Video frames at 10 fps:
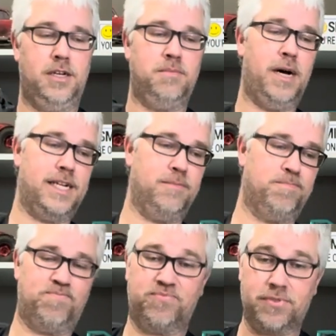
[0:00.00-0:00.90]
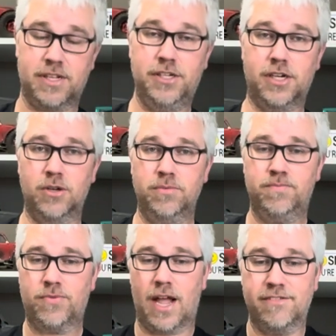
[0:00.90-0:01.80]
But you know,
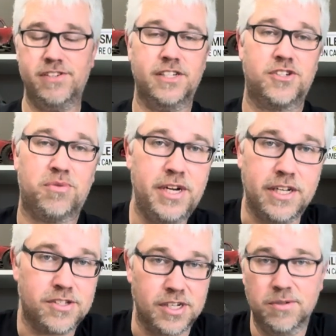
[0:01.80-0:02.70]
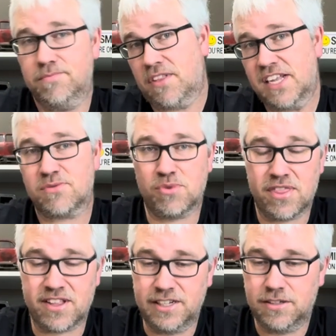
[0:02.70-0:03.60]
I finished a rig, so that's one
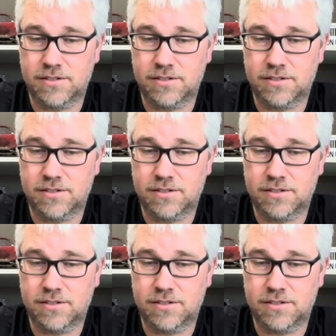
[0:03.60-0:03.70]
thing.